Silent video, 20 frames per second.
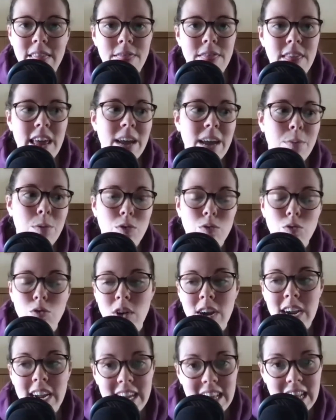They were
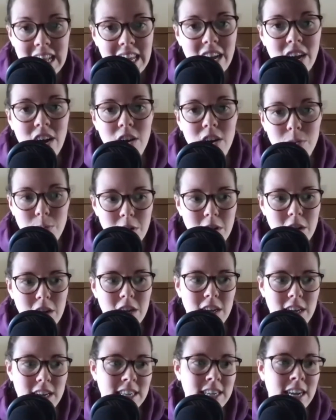really hard
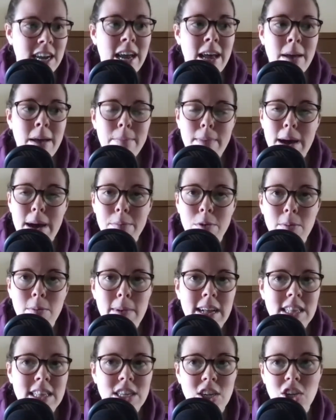workers. My mum
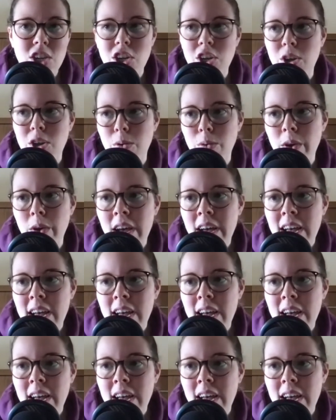had to do